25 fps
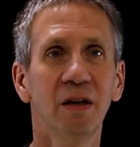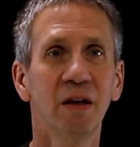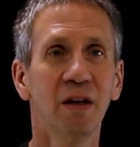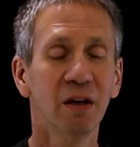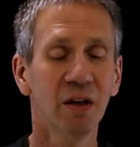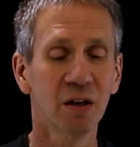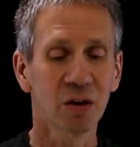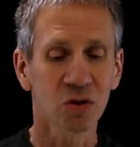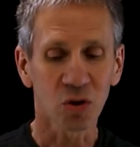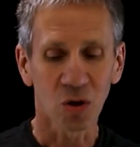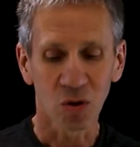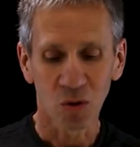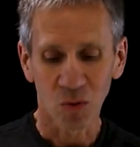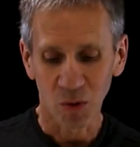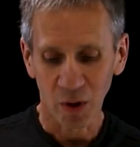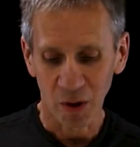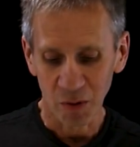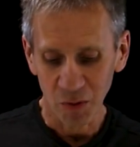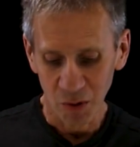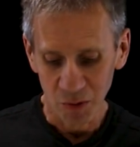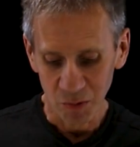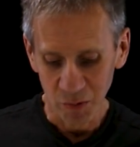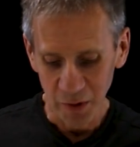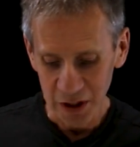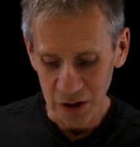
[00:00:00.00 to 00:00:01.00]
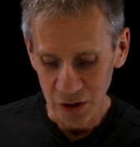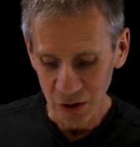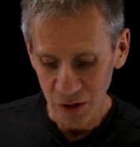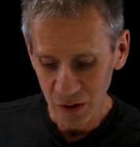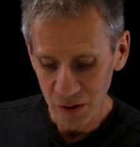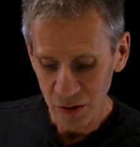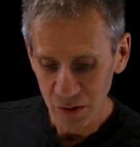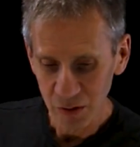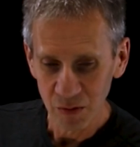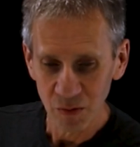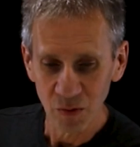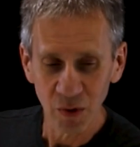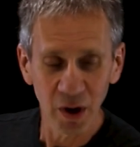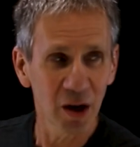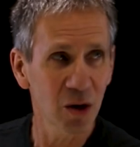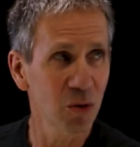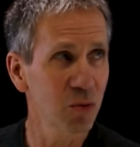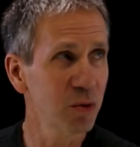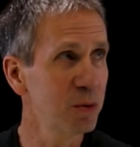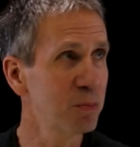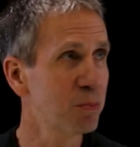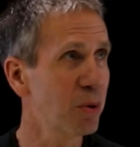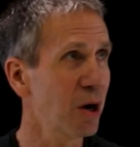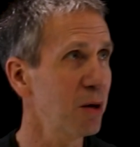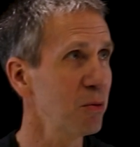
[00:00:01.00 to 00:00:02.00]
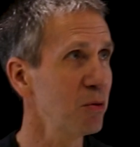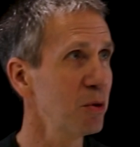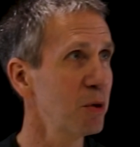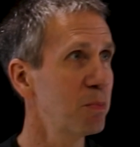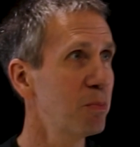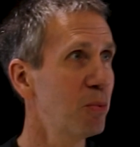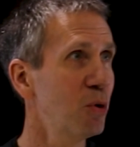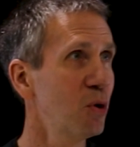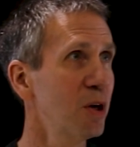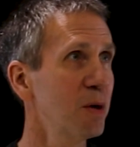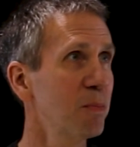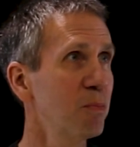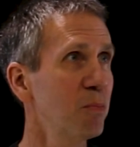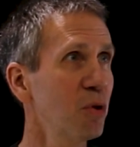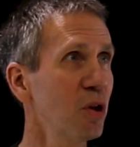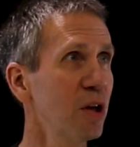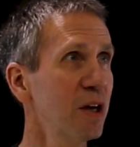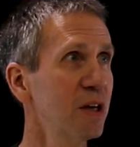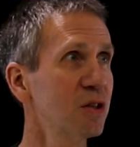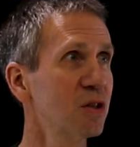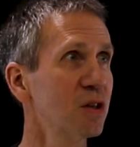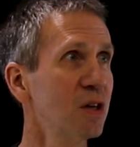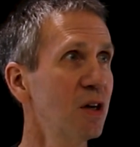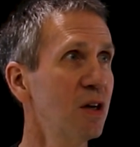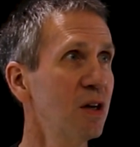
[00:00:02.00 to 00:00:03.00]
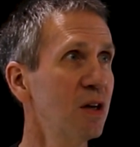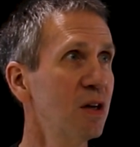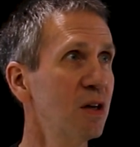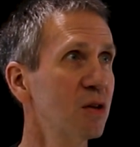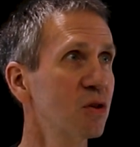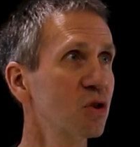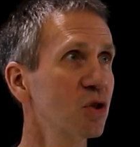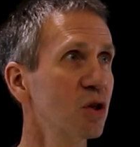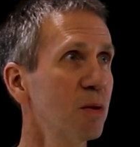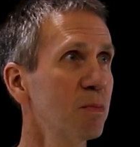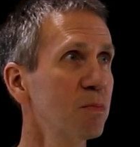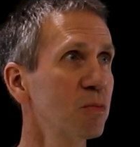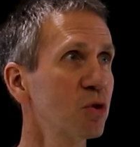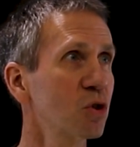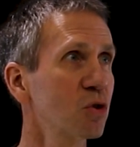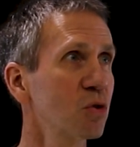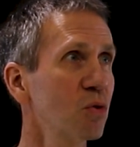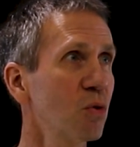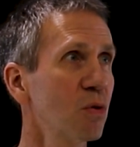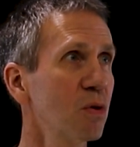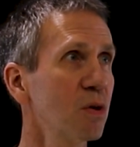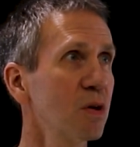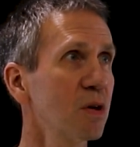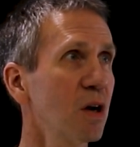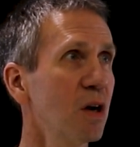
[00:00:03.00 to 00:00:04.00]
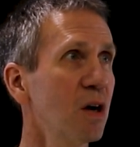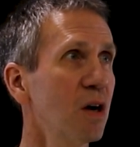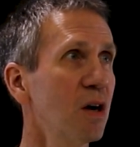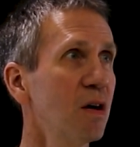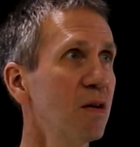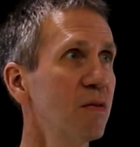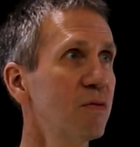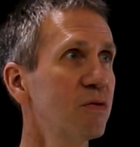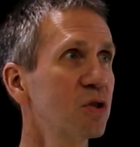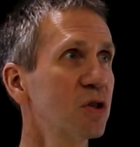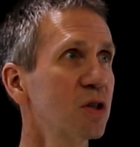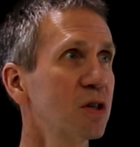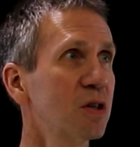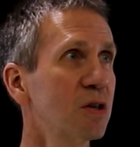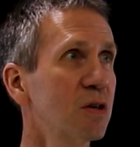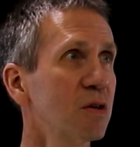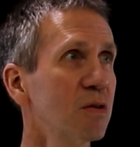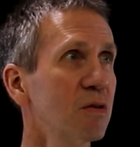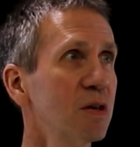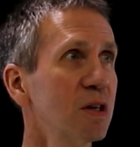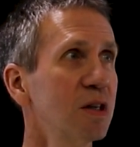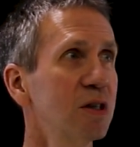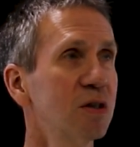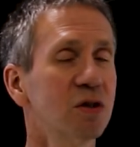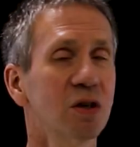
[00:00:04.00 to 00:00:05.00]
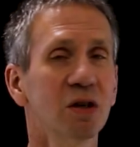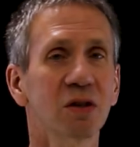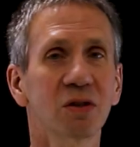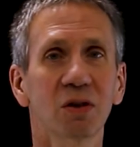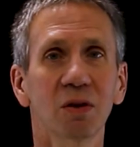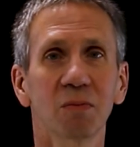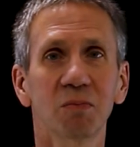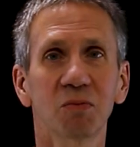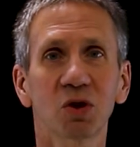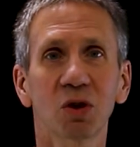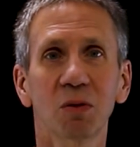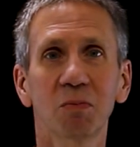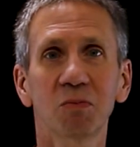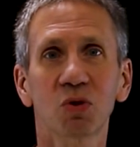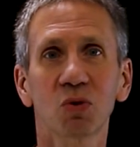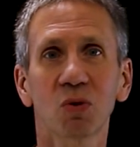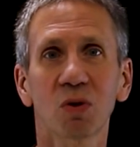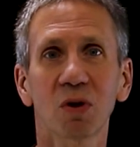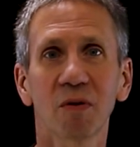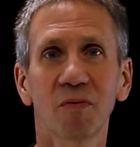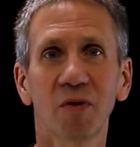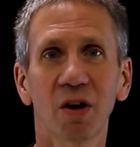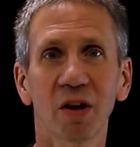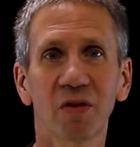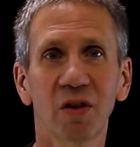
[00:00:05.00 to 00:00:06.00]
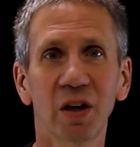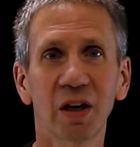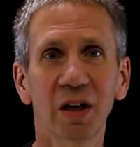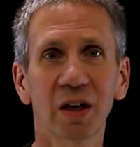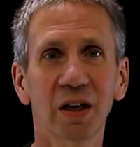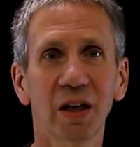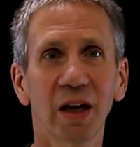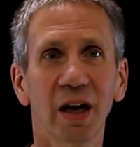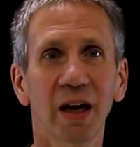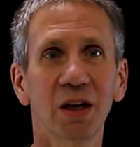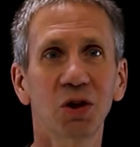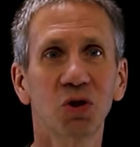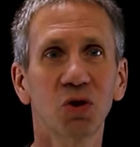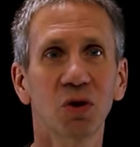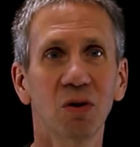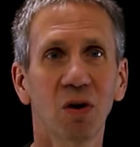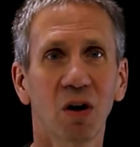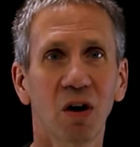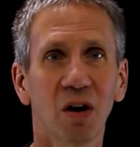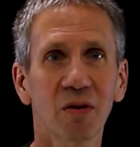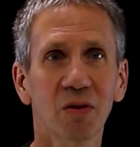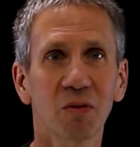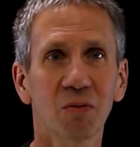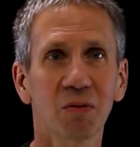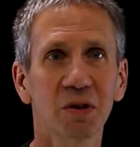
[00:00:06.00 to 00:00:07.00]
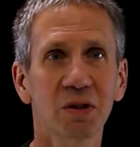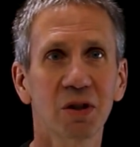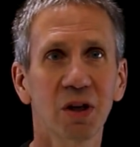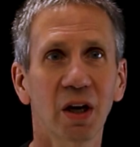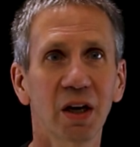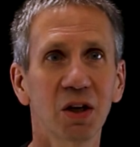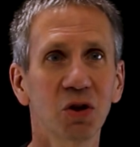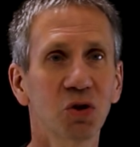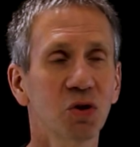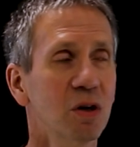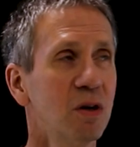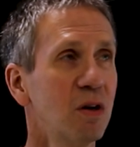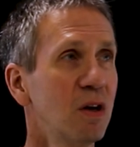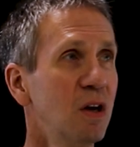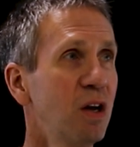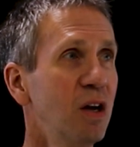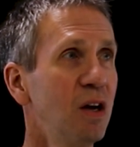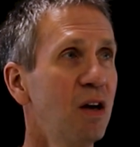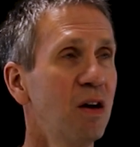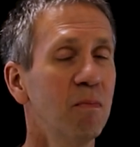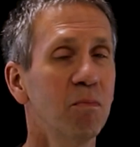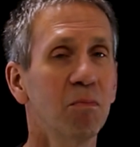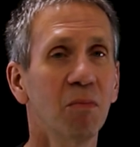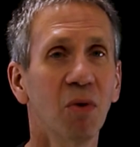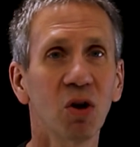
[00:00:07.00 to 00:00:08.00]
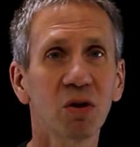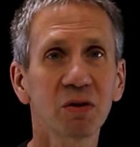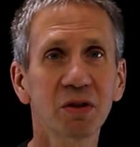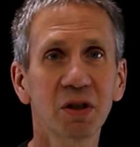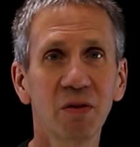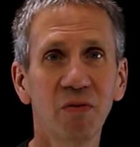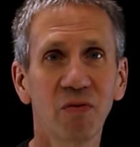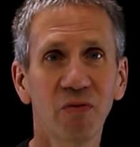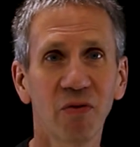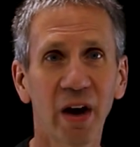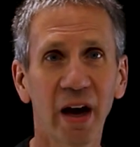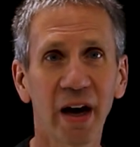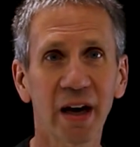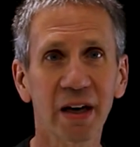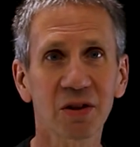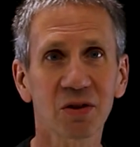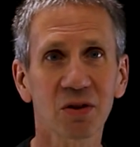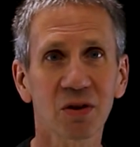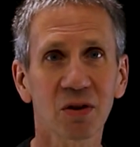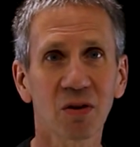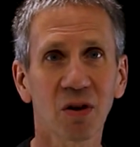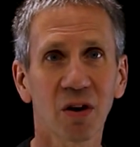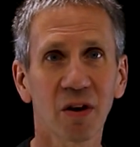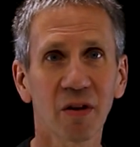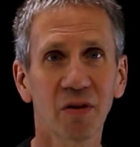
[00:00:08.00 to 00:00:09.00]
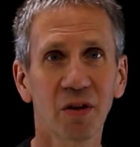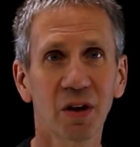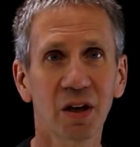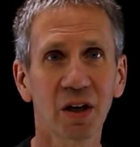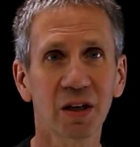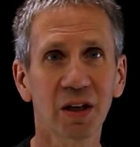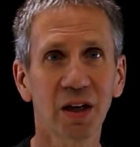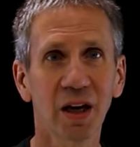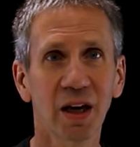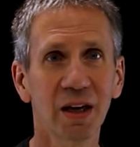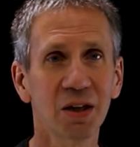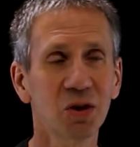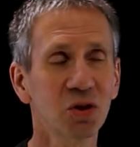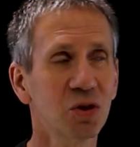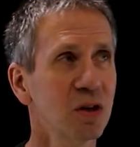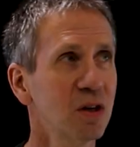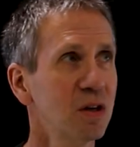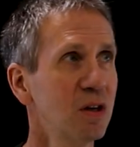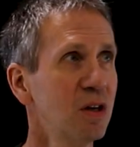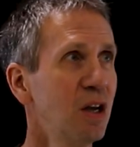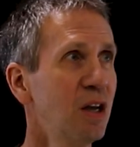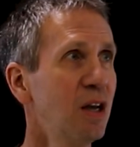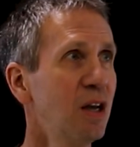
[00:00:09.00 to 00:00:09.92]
So what would we do? Well, we'd probably put in place some sort of security system, some sort of authentication, authorization, multi-factor authentication,